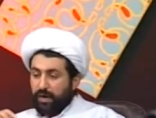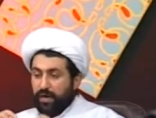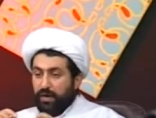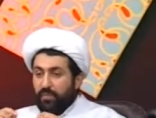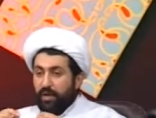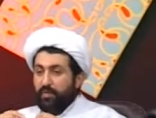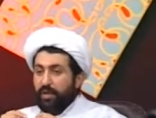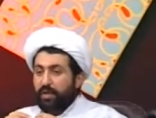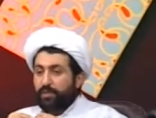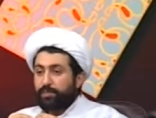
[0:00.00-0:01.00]
And I mean
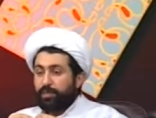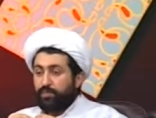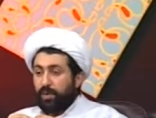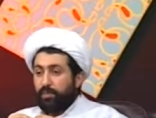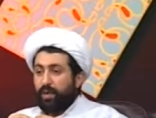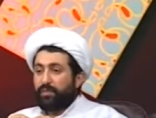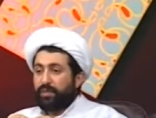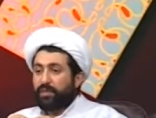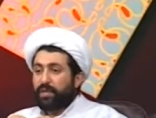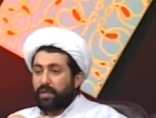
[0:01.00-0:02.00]
by spiritual
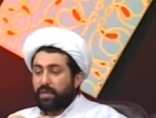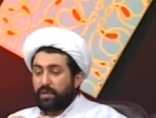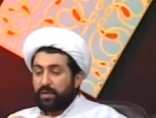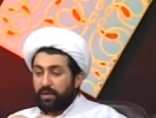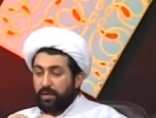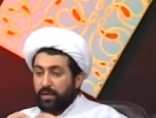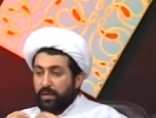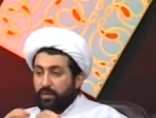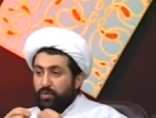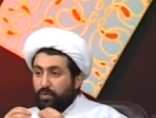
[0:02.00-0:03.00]
poverty
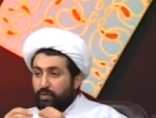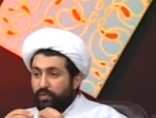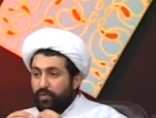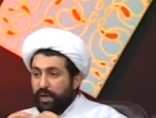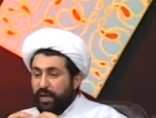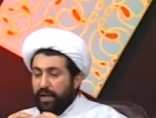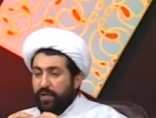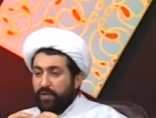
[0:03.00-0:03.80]
to feel